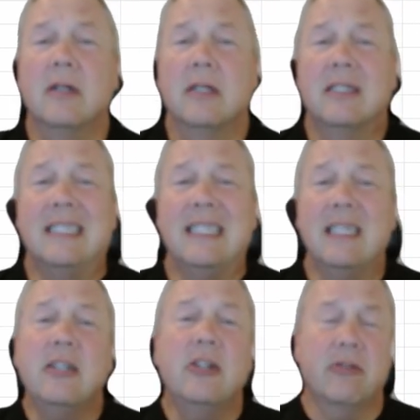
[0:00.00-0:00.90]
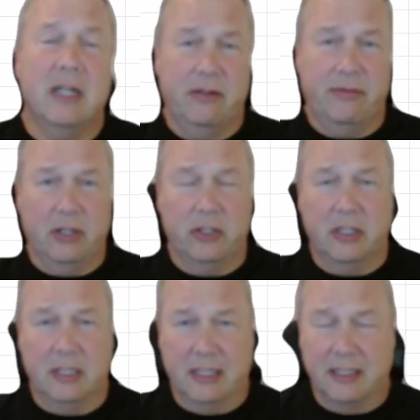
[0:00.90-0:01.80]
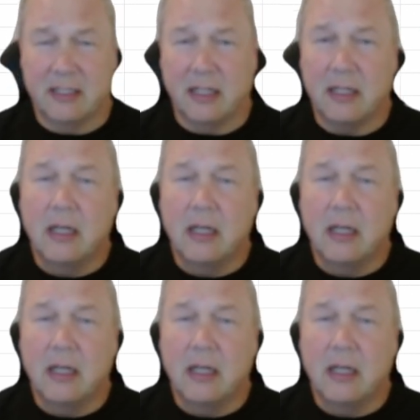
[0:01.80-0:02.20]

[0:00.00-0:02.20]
It's the indirect function in Excel.